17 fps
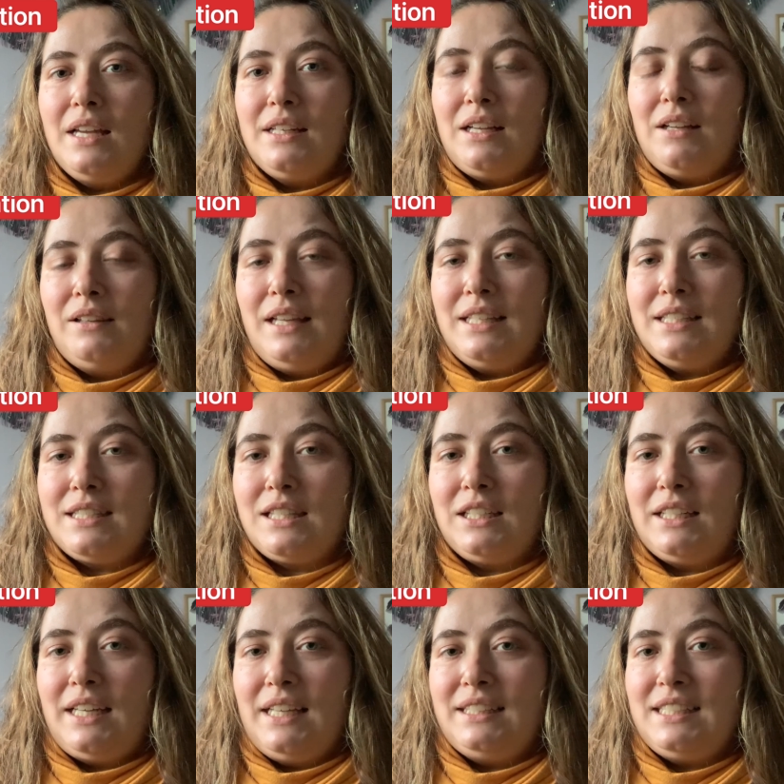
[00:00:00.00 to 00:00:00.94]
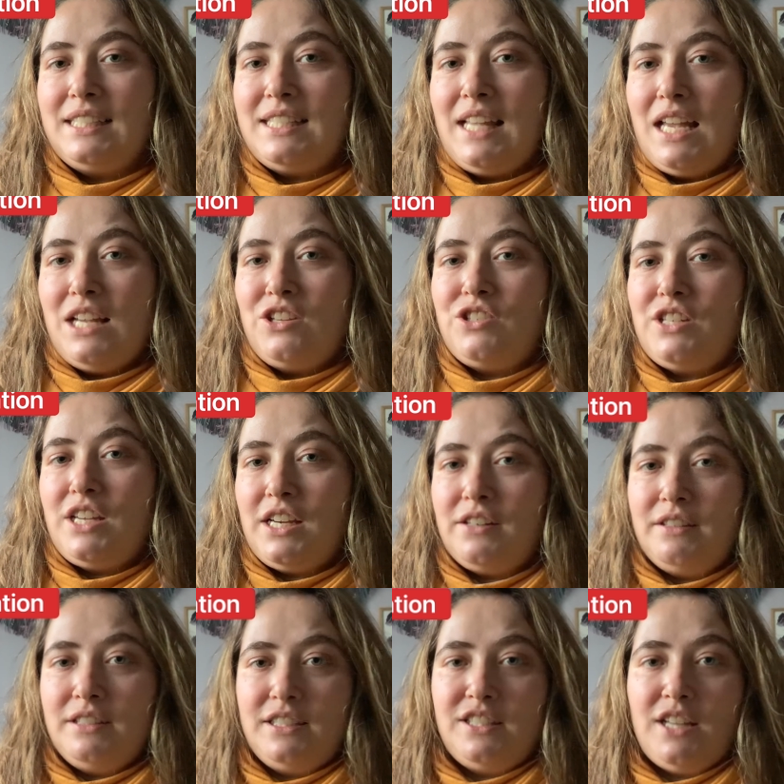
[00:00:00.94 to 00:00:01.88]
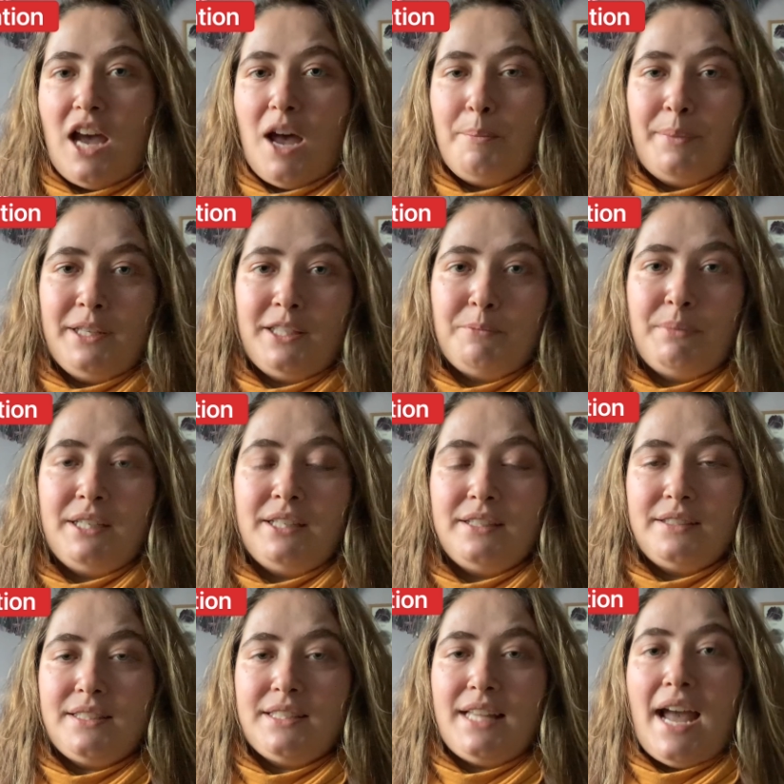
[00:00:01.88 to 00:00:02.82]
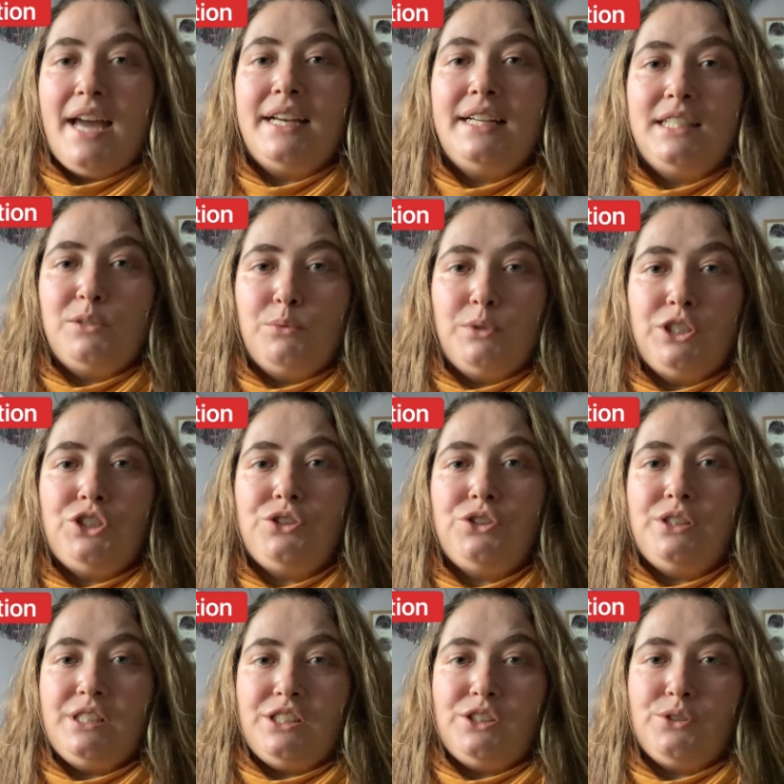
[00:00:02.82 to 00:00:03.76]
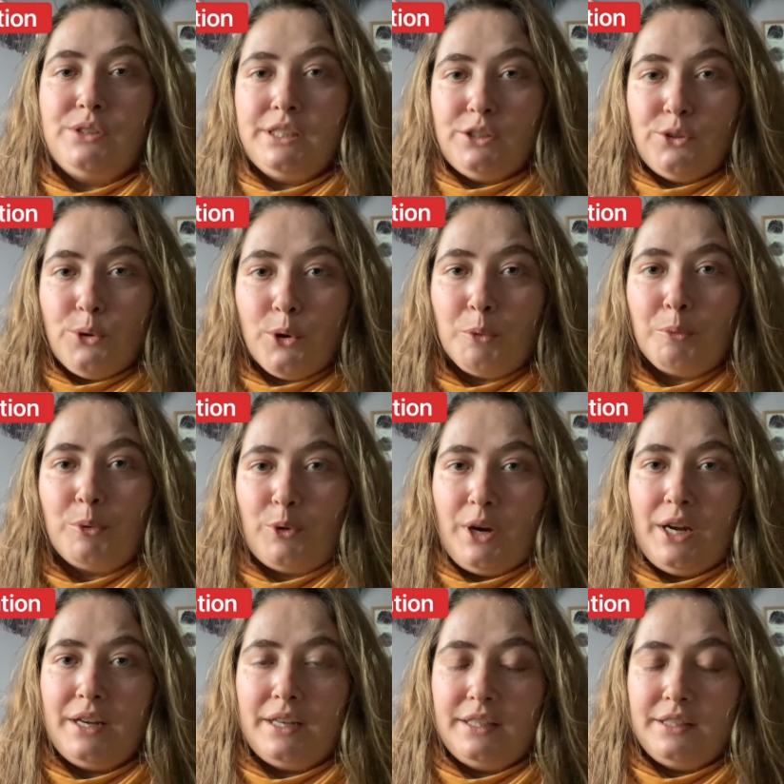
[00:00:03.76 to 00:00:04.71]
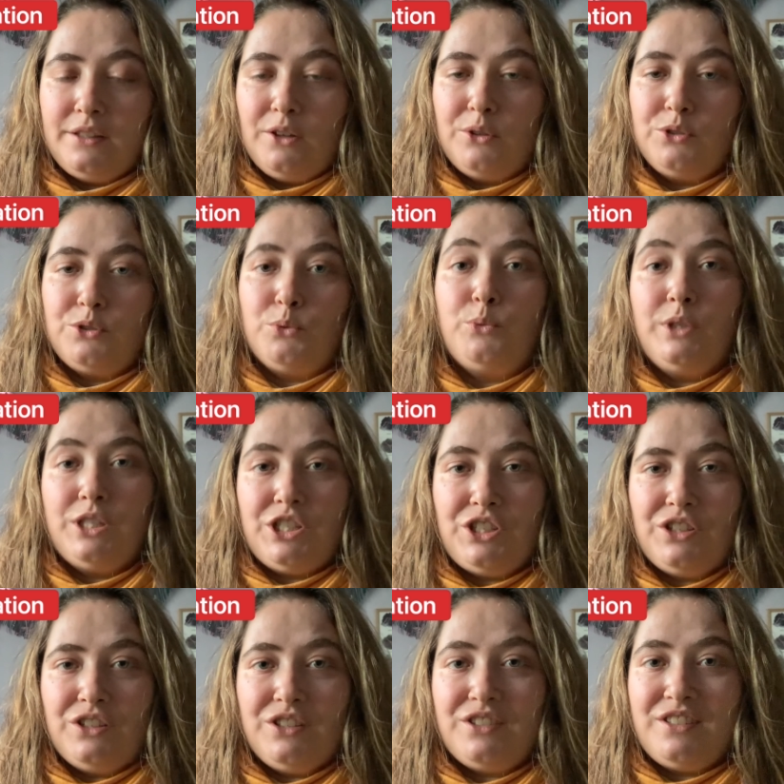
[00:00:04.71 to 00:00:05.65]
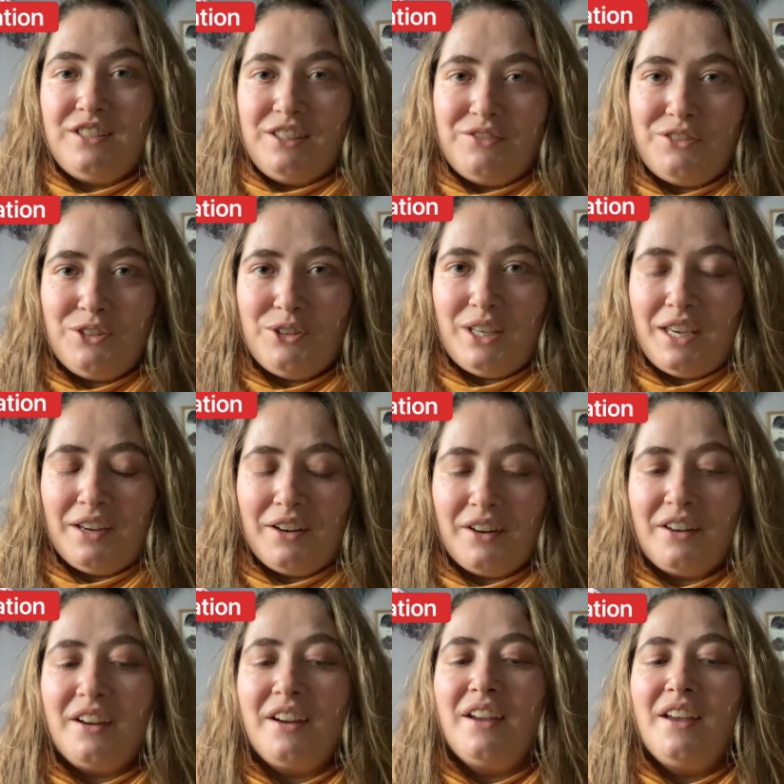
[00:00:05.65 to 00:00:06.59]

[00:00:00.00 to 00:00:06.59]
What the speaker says: Now let's look at the Sagittarius topics, because that is what you need to incorporate in those wishes if you care.